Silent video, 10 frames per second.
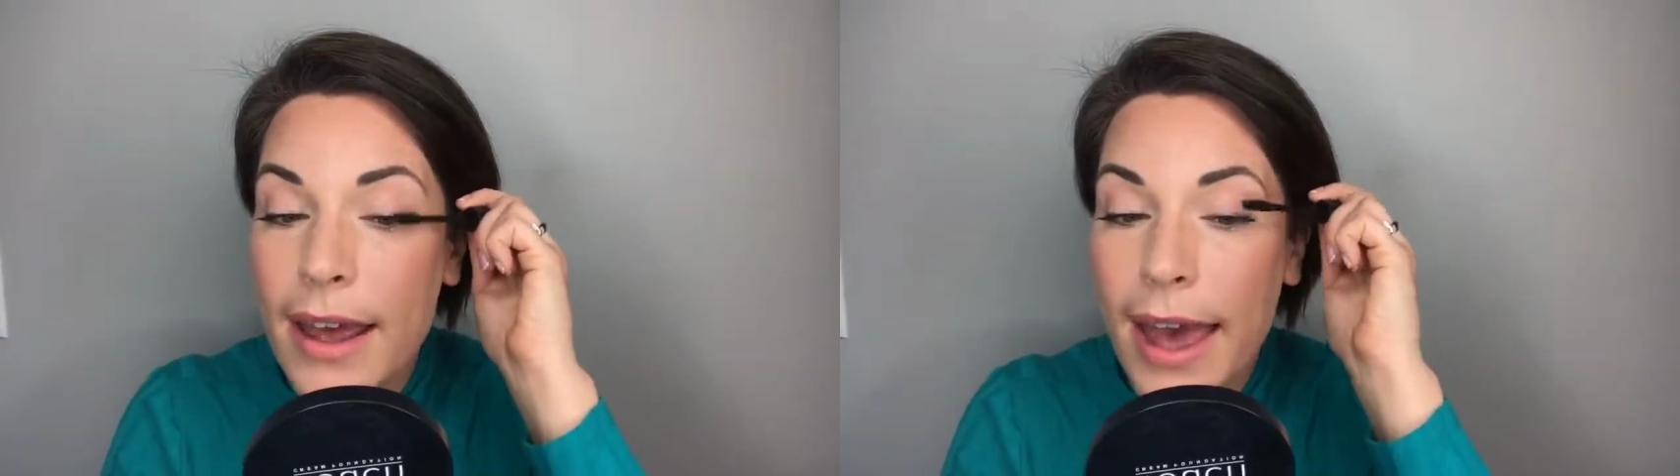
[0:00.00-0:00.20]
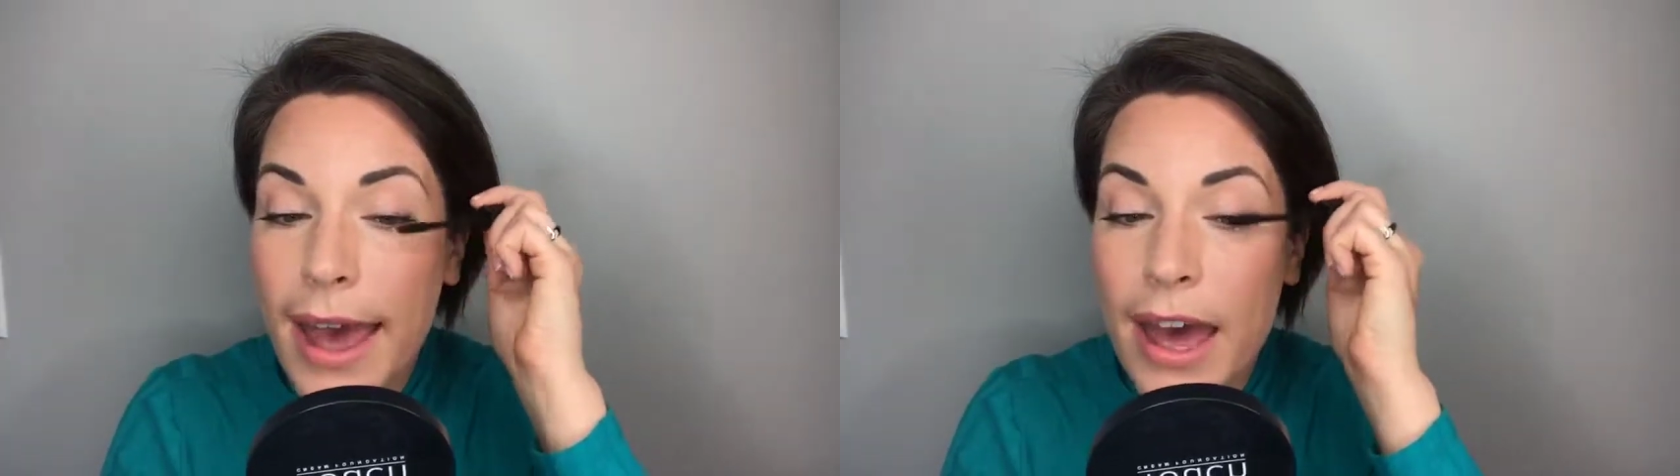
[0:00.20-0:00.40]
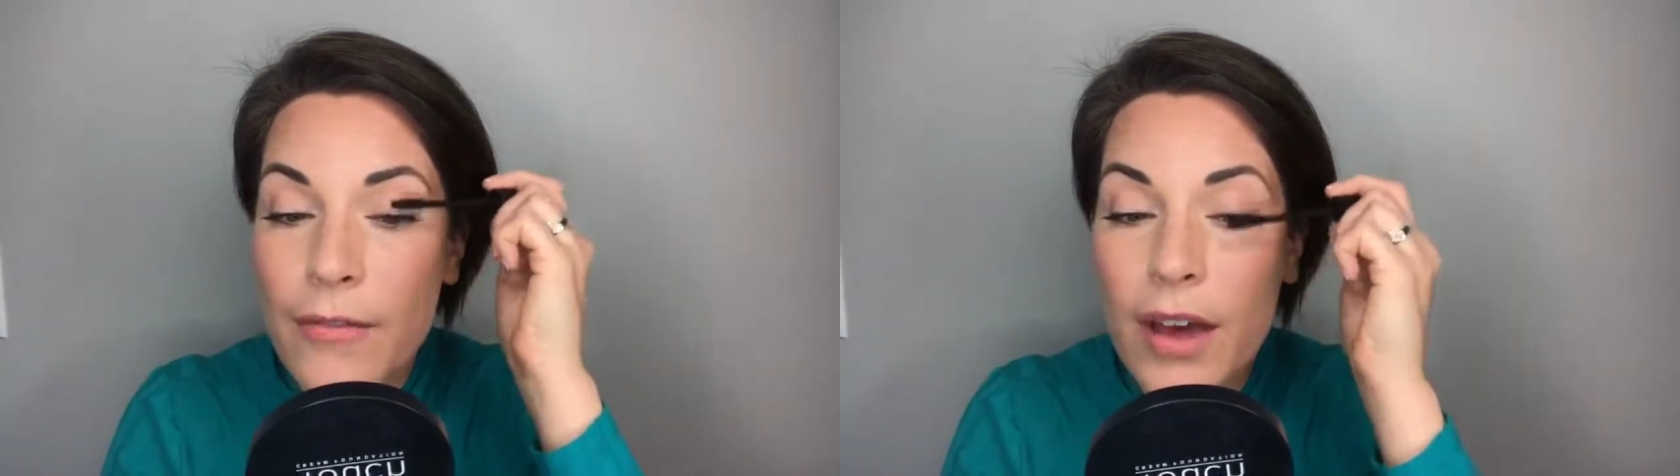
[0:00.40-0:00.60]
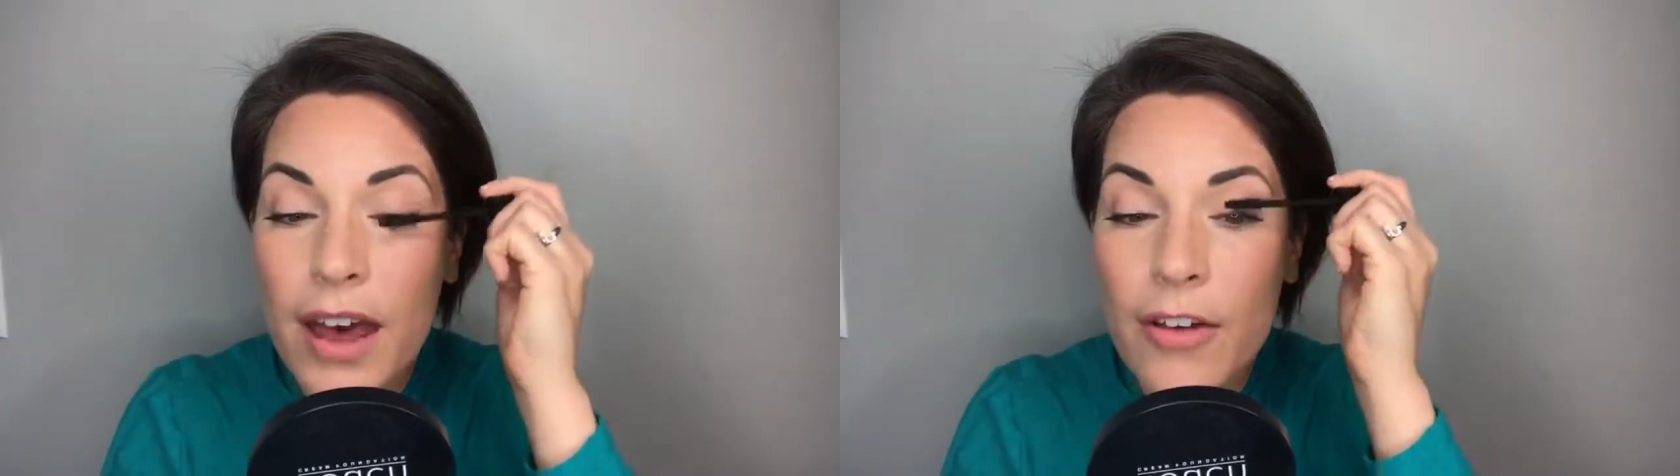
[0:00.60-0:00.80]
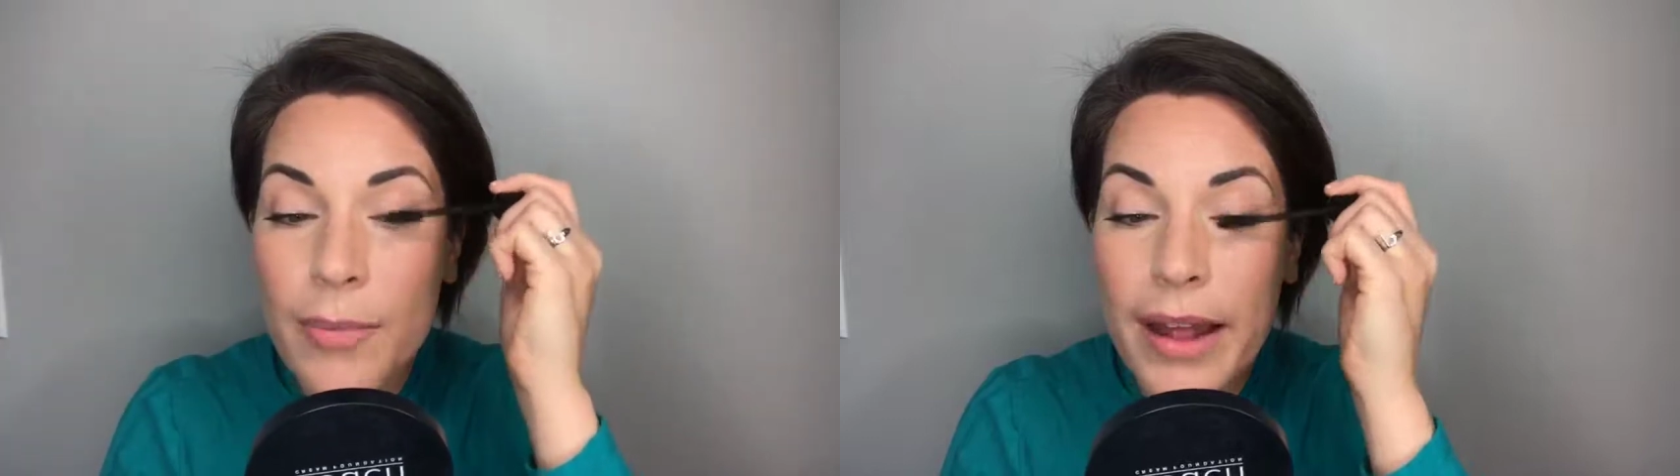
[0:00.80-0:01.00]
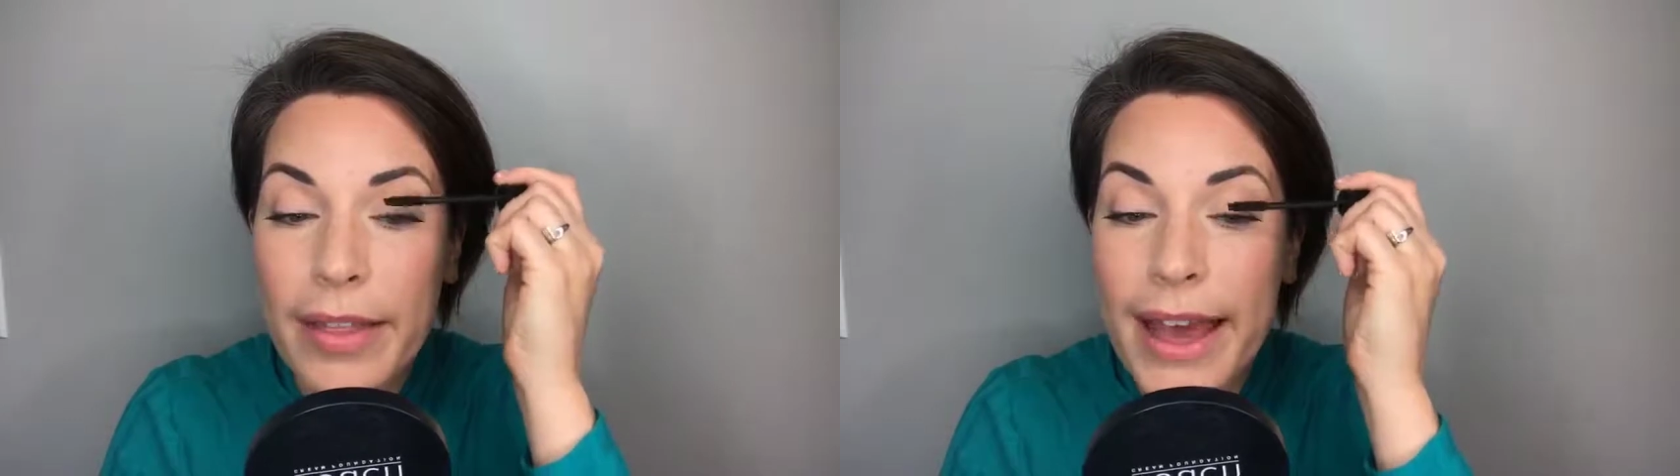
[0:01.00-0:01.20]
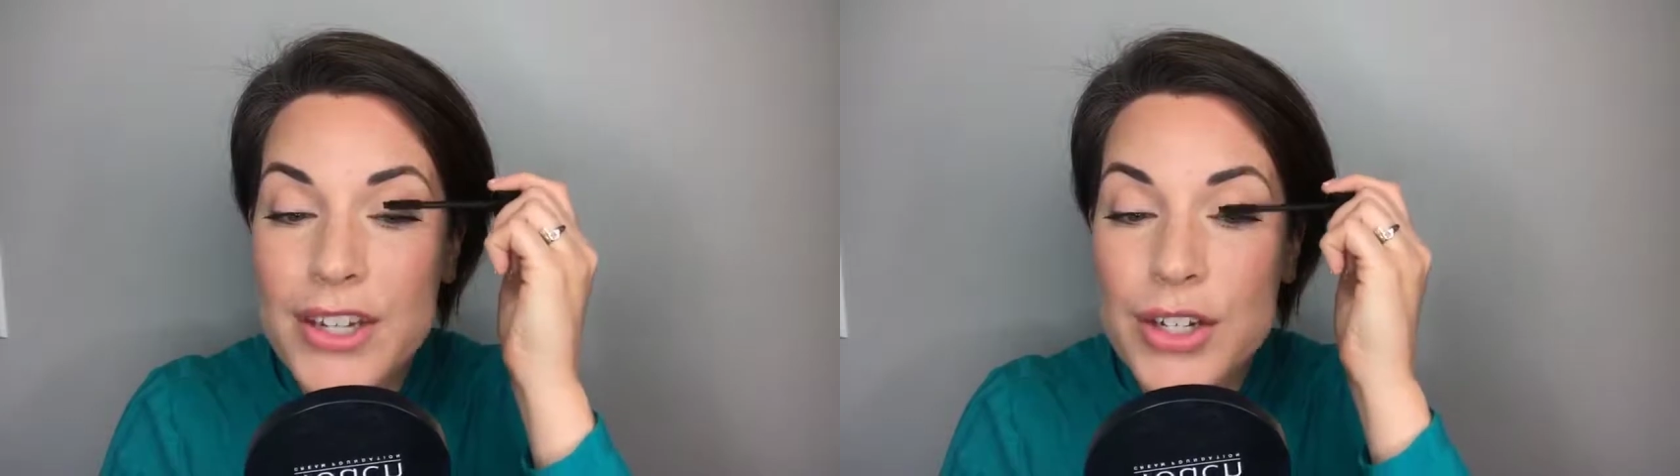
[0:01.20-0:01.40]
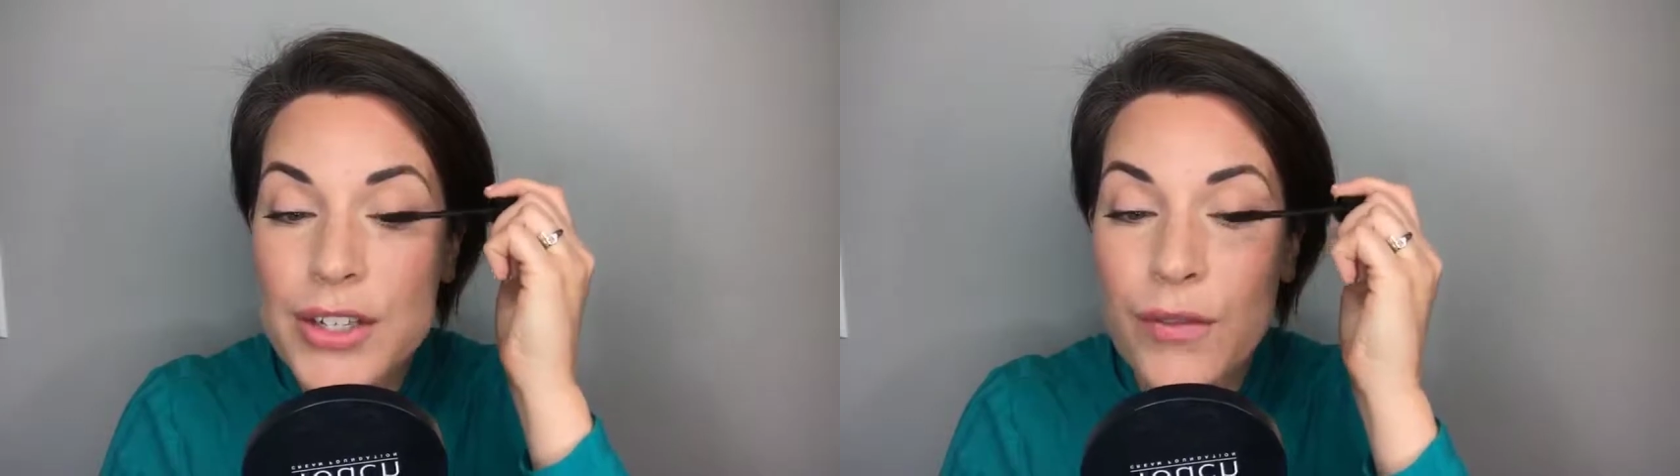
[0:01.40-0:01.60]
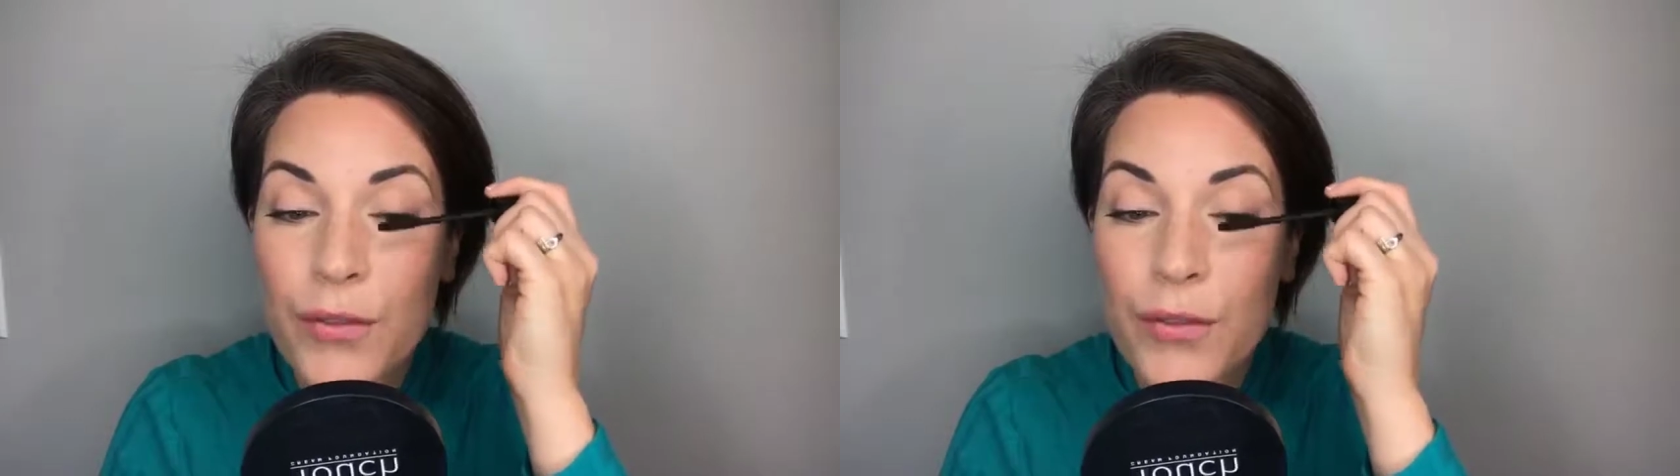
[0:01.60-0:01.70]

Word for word: half of my lashes,